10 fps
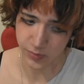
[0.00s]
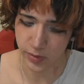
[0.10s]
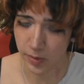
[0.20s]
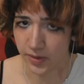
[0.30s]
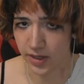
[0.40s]

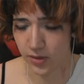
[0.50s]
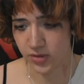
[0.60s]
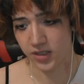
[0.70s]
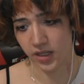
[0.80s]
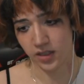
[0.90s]
Remember that your
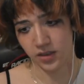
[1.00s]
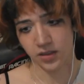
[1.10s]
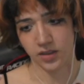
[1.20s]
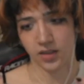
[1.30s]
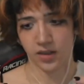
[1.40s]
skin
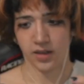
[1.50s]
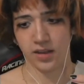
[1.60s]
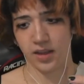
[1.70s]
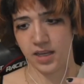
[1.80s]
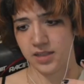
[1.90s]

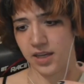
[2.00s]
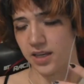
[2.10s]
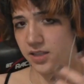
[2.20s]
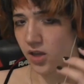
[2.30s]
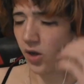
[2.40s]
is like
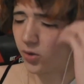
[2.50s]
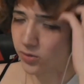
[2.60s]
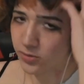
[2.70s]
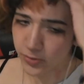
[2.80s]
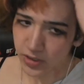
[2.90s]
its
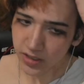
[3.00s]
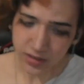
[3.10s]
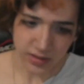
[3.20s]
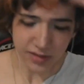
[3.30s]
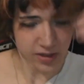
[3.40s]
own freaking
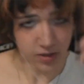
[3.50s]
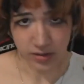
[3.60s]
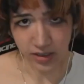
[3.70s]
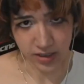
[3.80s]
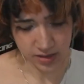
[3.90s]
living
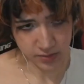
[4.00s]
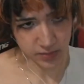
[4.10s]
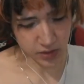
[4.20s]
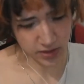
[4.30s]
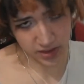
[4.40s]
organism.
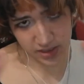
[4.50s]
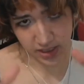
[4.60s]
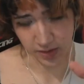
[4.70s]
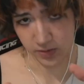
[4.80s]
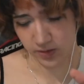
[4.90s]
You need to take
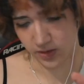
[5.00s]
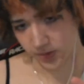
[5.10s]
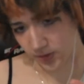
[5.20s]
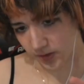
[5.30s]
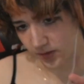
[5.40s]
care of it,
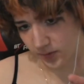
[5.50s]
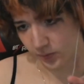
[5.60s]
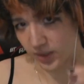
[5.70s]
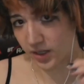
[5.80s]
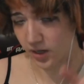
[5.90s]
okay?
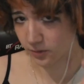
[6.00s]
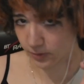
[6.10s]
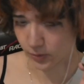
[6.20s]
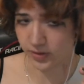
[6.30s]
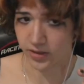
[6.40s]
Be careful
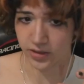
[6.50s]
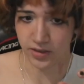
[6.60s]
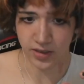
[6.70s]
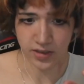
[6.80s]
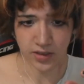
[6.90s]
with it.
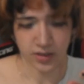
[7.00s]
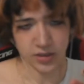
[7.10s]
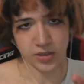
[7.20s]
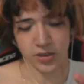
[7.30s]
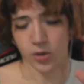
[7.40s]

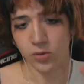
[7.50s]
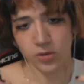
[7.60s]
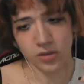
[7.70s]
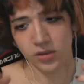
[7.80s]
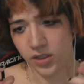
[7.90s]
Don't
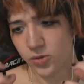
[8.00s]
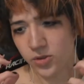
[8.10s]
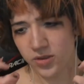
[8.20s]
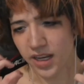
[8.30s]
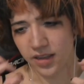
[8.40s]
use your
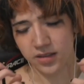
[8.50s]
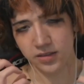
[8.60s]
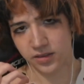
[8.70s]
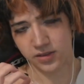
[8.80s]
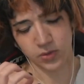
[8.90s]

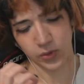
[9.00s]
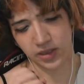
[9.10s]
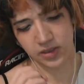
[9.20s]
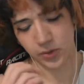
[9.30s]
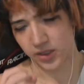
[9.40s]
nails while
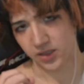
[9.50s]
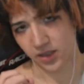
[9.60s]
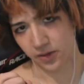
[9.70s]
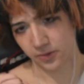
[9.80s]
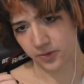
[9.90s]
doing
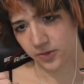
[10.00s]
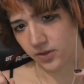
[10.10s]
stuff.